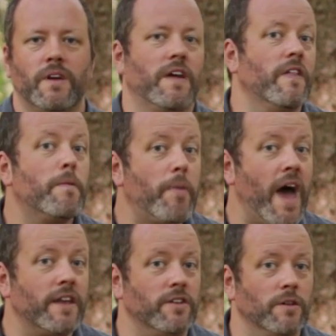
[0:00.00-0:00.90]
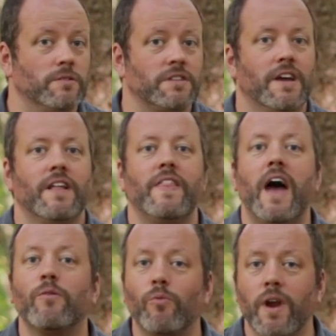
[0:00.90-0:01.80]
And then the bad news,
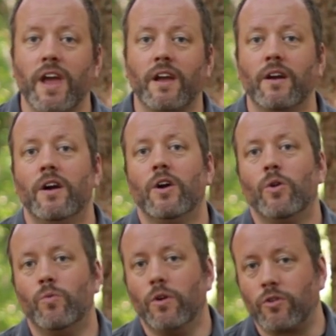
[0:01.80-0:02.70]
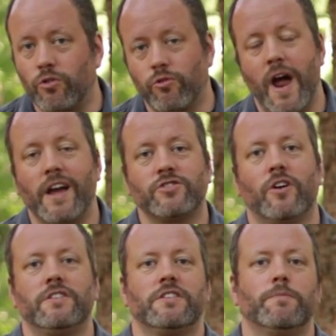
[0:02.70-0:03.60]
that ring will crash
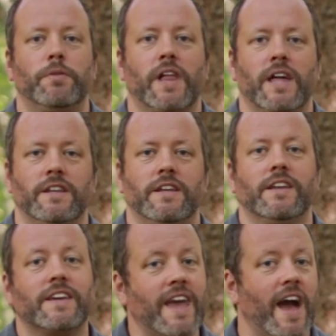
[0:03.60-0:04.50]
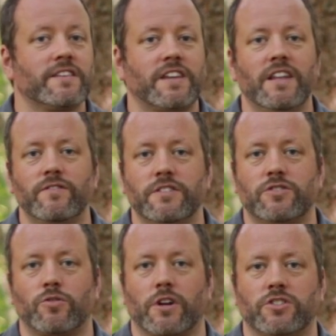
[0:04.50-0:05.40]
onto the planet in a cascade of
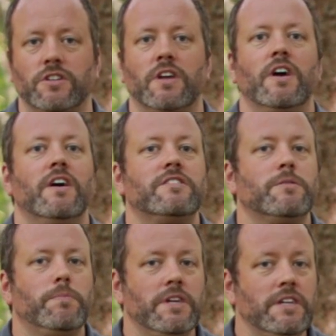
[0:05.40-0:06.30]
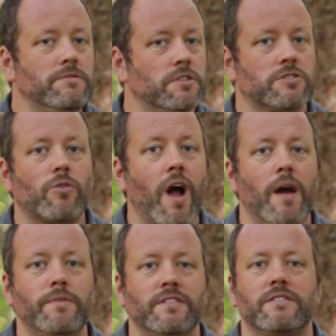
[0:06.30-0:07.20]
destruction to be
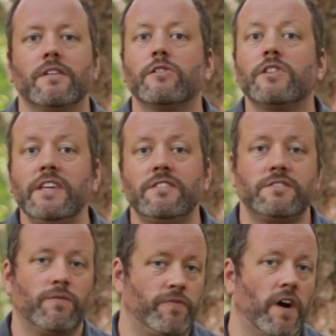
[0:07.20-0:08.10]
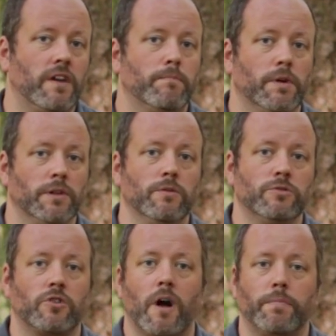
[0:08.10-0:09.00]
described as the least fun balloon
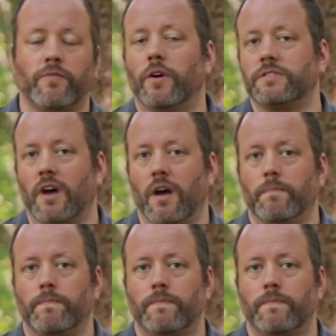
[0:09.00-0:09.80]
drop of all time.